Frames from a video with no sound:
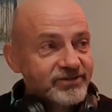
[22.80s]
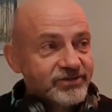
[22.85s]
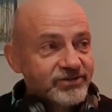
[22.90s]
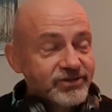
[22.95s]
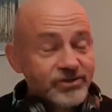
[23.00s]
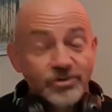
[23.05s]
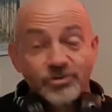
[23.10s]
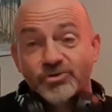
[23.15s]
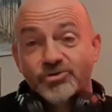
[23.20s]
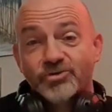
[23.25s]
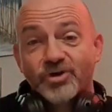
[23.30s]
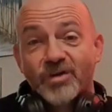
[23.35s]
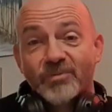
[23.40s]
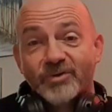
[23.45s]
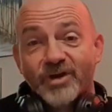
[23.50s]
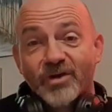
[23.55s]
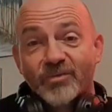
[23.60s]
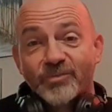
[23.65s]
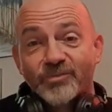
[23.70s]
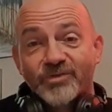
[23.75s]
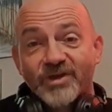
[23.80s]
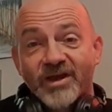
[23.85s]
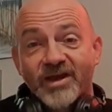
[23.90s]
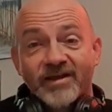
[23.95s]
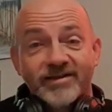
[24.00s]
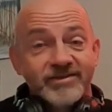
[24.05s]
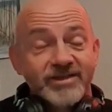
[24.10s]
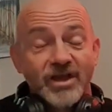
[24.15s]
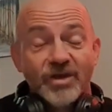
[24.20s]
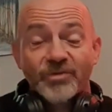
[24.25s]
the new Stryper album's
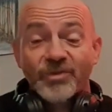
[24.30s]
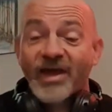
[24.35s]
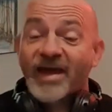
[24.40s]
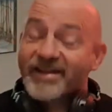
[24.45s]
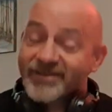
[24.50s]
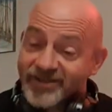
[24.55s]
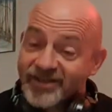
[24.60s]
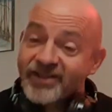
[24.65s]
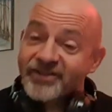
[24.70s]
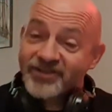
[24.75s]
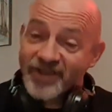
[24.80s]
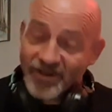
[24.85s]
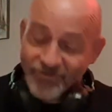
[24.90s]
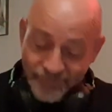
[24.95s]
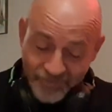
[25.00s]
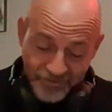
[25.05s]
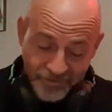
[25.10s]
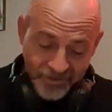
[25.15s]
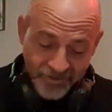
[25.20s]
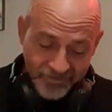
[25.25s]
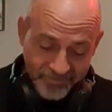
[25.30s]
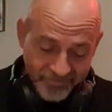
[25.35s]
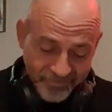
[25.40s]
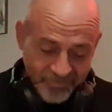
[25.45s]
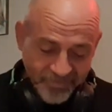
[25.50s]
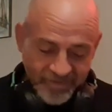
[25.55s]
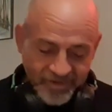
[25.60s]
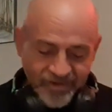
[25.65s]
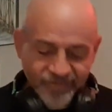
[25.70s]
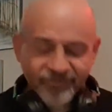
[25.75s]
out, so that's a definite.
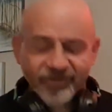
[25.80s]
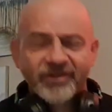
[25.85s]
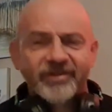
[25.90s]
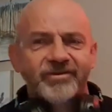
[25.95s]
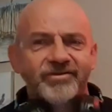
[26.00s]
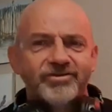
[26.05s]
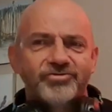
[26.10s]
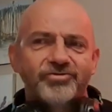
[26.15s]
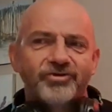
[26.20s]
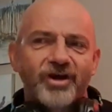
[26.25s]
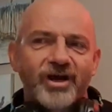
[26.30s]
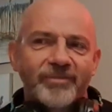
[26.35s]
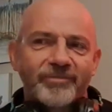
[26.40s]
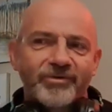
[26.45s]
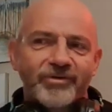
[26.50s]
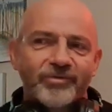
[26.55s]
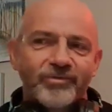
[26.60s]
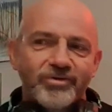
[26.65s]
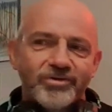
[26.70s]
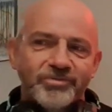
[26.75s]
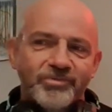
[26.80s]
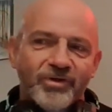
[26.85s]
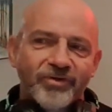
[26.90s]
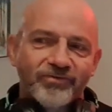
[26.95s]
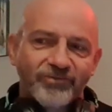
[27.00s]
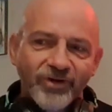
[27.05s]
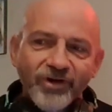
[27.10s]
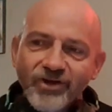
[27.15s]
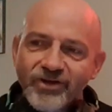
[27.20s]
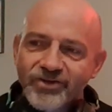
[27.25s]
I think Stryper was my
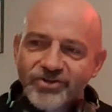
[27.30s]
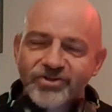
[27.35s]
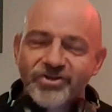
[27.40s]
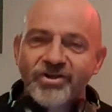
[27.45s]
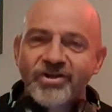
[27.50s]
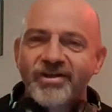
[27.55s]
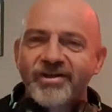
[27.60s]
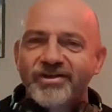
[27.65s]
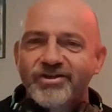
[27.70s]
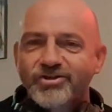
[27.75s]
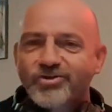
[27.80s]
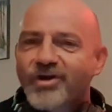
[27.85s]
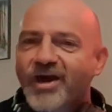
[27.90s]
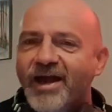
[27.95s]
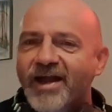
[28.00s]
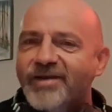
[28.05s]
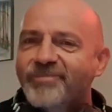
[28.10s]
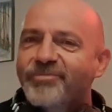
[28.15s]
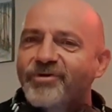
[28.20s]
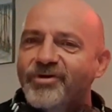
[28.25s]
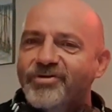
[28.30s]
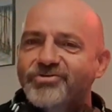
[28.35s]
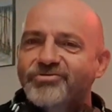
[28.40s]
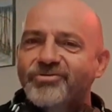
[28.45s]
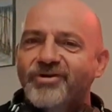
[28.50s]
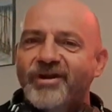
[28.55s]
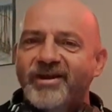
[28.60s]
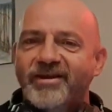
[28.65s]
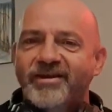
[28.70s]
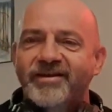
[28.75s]
first track by
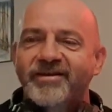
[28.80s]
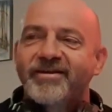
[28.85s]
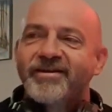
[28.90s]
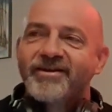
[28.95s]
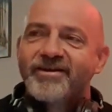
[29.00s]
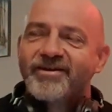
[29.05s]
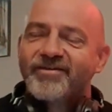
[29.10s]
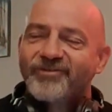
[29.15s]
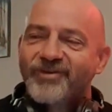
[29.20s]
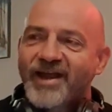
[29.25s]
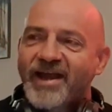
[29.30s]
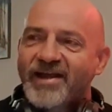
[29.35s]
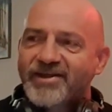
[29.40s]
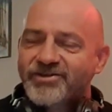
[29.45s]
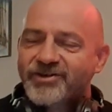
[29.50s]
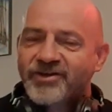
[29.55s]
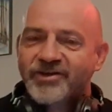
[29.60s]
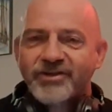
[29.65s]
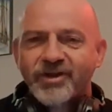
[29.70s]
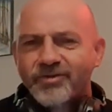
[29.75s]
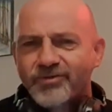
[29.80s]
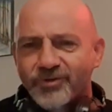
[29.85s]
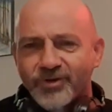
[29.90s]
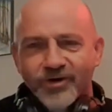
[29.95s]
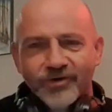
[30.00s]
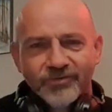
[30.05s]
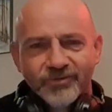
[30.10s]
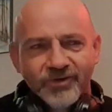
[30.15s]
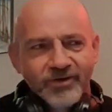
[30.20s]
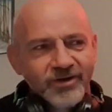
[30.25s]
track reaction. I don't do it
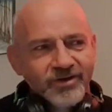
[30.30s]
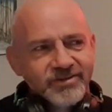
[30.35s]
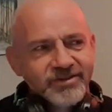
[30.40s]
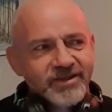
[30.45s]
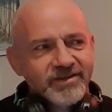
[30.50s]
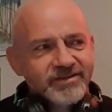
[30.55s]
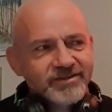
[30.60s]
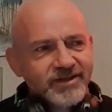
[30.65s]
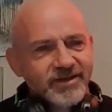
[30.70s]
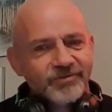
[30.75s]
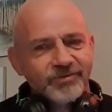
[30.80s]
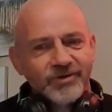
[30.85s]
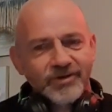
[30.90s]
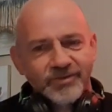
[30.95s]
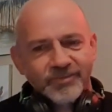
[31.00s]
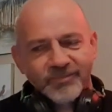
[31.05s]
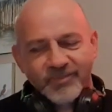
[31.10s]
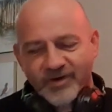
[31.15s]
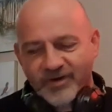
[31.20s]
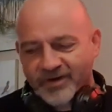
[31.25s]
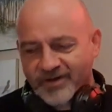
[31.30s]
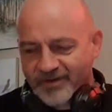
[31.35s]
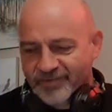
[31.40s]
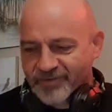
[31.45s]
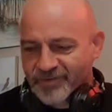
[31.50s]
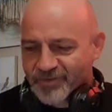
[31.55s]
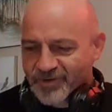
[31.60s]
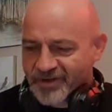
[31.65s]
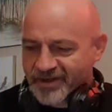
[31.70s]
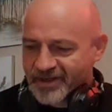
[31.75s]
often, like I said, so I love
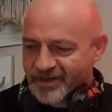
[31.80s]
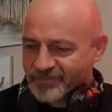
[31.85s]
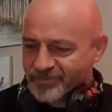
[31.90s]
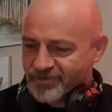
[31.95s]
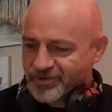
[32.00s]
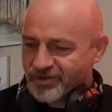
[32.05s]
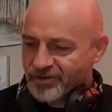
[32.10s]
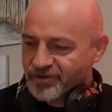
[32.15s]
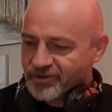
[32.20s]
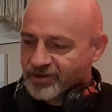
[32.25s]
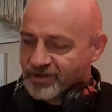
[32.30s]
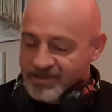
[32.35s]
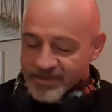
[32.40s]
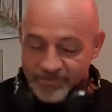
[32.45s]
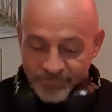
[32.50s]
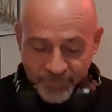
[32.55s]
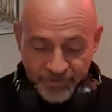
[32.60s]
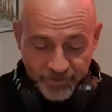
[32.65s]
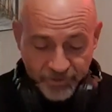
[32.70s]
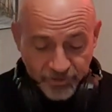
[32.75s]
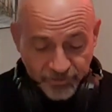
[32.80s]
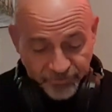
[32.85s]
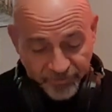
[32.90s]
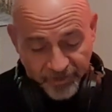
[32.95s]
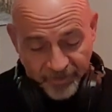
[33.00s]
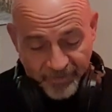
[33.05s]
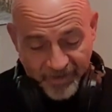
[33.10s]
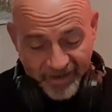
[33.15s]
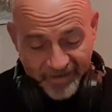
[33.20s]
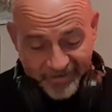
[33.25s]
it when it comes along. But the good
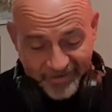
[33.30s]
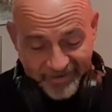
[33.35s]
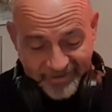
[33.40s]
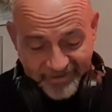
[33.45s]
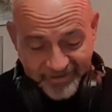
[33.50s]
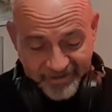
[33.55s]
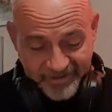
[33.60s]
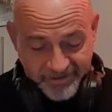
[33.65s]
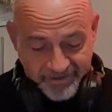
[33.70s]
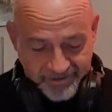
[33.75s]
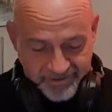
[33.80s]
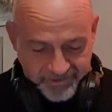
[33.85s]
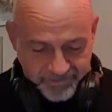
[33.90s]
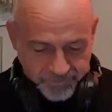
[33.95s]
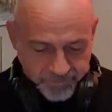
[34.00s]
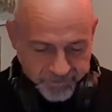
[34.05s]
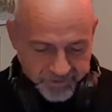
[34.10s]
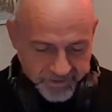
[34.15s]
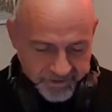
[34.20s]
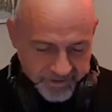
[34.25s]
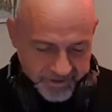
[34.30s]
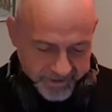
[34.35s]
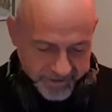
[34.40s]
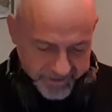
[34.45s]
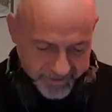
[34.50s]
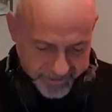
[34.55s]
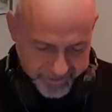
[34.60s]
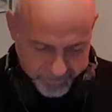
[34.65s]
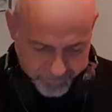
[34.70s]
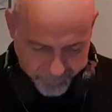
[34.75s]
thing about this is, well,
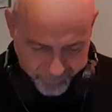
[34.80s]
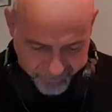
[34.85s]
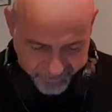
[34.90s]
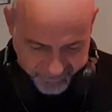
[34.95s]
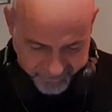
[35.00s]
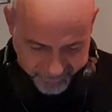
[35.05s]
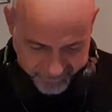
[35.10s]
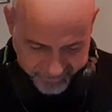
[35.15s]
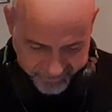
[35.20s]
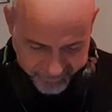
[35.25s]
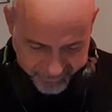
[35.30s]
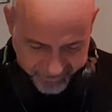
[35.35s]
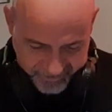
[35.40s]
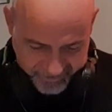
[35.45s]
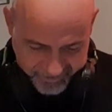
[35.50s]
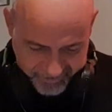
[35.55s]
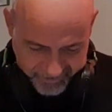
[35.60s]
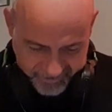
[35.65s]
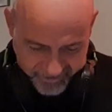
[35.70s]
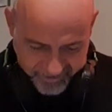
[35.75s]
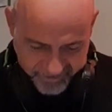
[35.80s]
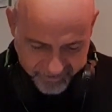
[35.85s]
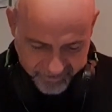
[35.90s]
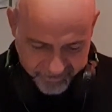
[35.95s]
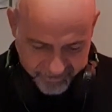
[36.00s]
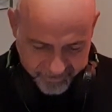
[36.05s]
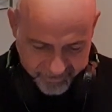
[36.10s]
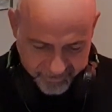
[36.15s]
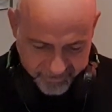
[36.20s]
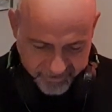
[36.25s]
today is, what is it today?
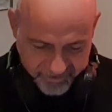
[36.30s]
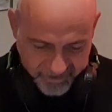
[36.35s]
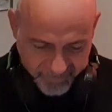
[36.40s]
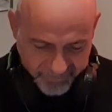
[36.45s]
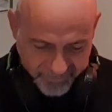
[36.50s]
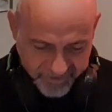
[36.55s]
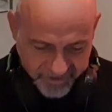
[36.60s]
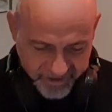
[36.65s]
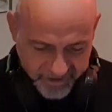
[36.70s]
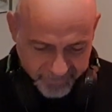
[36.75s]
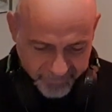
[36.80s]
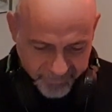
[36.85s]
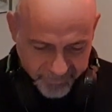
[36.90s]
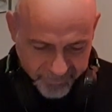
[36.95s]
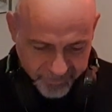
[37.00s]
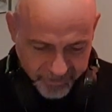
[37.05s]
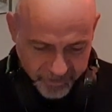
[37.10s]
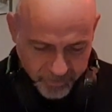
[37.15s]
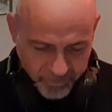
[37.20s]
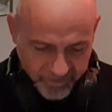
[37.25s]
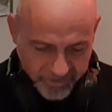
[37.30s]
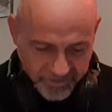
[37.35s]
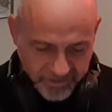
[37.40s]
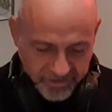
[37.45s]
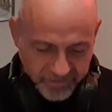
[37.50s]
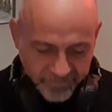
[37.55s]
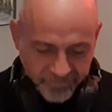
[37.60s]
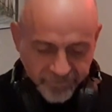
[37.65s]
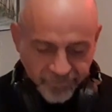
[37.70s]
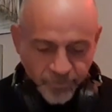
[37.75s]
It's September the
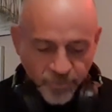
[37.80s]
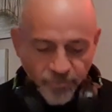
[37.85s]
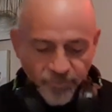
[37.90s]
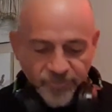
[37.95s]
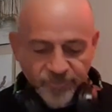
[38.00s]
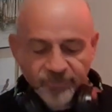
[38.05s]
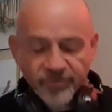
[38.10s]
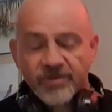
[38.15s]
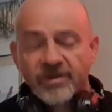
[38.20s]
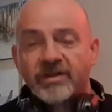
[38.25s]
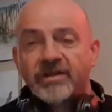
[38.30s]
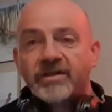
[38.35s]
24th.